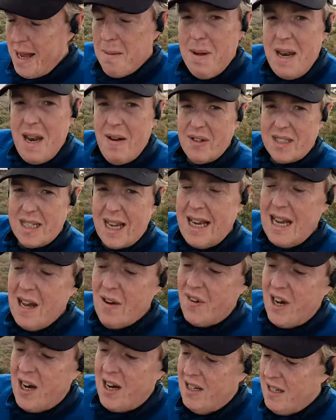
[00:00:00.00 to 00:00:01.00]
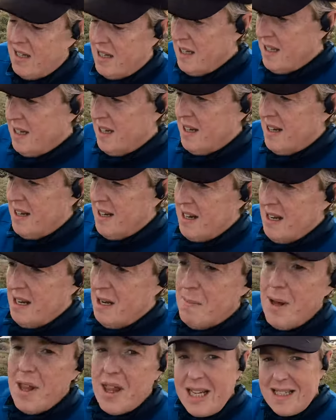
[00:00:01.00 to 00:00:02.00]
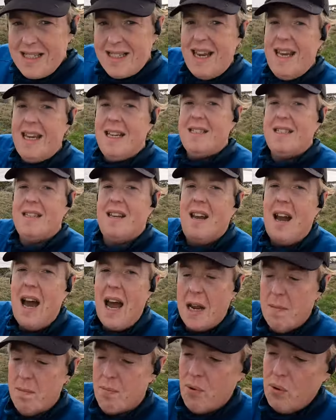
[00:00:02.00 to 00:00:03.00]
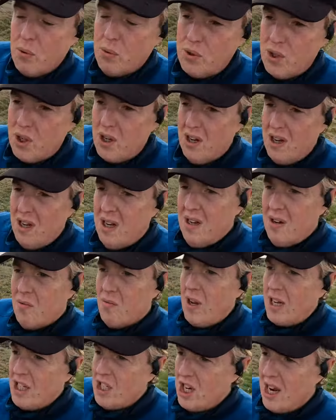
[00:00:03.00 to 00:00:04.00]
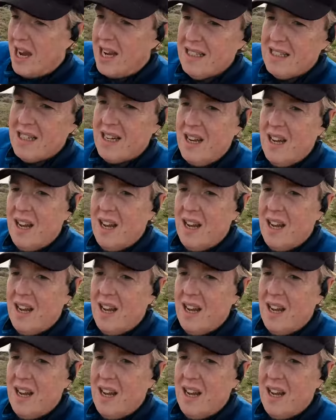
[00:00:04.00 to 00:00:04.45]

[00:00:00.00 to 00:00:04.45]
but never say never. But this is April's Run Chat.